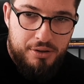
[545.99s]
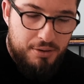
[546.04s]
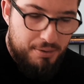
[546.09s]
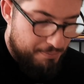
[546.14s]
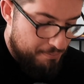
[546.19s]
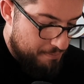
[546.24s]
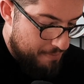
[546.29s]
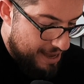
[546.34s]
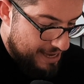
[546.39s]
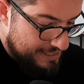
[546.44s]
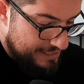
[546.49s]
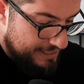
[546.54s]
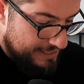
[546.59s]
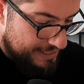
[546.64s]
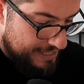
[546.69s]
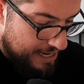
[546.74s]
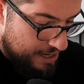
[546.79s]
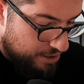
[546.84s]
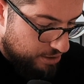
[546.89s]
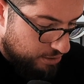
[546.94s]
Mass
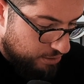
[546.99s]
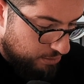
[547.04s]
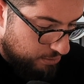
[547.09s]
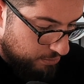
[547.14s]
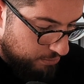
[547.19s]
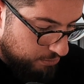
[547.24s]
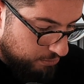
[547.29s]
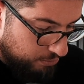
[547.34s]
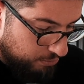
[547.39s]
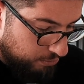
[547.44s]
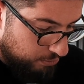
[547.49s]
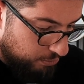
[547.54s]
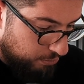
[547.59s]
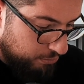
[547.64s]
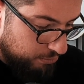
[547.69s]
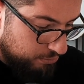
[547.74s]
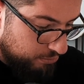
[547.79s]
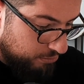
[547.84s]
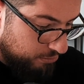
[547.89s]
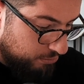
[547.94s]
desire
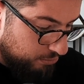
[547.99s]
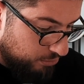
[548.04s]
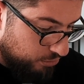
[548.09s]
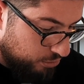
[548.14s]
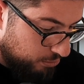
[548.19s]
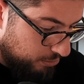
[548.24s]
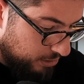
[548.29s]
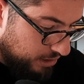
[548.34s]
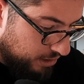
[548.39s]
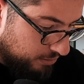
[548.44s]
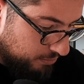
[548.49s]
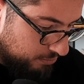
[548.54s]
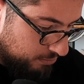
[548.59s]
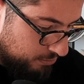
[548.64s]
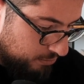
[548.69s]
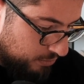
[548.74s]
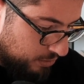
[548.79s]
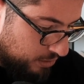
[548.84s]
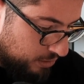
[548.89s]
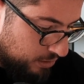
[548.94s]
would be
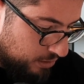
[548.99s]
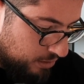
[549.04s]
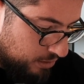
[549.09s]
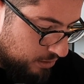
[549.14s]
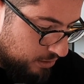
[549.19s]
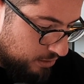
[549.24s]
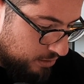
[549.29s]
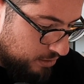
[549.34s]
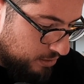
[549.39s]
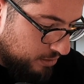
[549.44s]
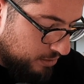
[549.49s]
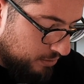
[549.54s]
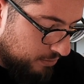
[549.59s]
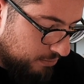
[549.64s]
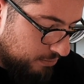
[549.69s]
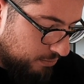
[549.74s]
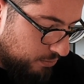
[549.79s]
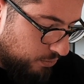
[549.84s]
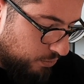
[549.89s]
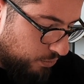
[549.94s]

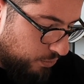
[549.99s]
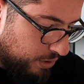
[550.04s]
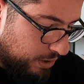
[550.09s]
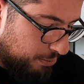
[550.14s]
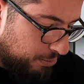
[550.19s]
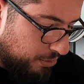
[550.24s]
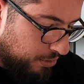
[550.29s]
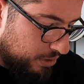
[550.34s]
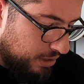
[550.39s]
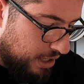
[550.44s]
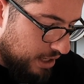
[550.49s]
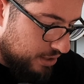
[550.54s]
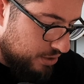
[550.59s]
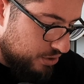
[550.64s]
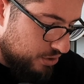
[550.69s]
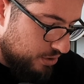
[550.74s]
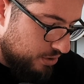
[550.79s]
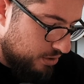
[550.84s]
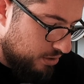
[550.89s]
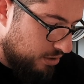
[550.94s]

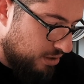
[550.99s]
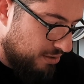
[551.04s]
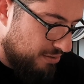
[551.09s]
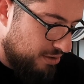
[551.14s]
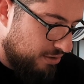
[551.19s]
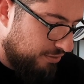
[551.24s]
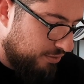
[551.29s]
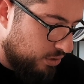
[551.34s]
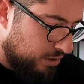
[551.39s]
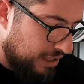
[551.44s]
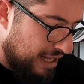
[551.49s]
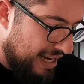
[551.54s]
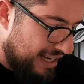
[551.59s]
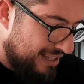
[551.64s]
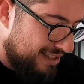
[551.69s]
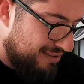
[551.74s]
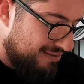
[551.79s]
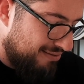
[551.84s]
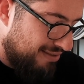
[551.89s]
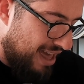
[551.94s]
reproduction, and you've got like
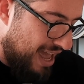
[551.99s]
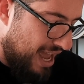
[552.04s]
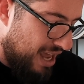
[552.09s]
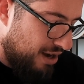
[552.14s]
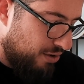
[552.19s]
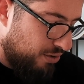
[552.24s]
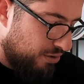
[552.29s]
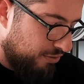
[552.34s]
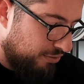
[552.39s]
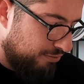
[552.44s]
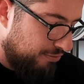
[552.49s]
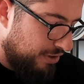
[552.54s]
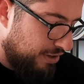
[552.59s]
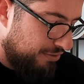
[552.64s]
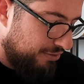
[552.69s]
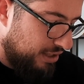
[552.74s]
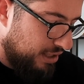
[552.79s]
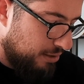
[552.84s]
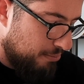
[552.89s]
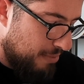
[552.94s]
10 or
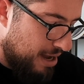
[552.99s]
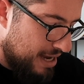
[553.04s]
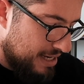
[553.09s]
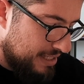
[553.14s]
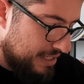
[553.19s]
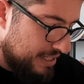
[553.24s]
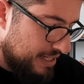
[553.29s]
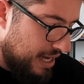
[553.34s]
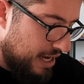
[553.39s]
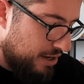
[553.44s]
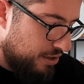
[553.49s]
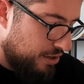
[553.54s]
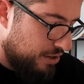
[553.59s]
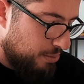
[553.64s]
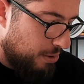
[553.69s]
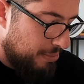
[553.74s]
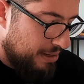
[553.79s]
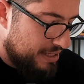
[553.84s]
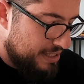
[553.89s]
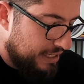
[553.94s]
15 mass desires,
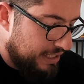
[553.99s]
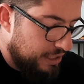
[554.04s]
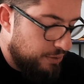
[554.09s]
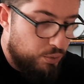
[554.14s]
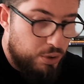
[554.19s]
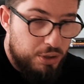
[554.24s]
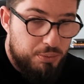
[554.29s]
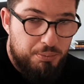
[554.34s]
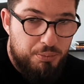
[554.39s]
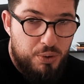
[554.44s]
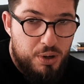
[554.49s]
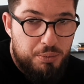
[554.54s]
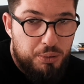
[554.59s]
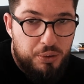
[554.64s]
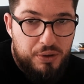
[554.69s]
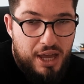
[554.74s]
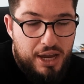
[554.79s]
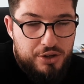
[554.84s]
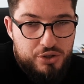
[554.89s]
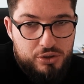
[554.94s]
but basically
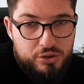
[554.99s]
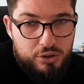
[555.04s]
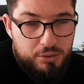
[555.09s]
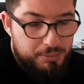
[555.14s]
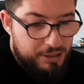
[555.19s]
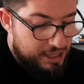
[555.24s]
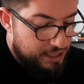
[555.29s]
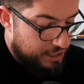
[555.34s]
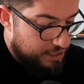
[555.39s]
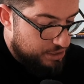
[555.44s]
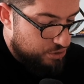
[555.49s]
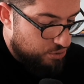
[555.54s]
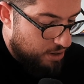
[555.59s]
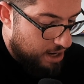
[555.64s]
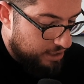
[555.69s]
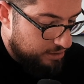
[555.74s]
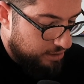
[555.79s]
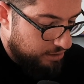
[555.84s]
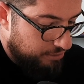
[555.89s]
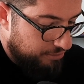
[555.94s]
reproduction or being
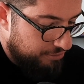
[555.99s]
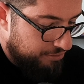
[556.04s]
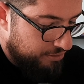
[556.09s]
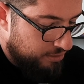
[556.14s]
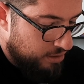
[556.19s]
attractive.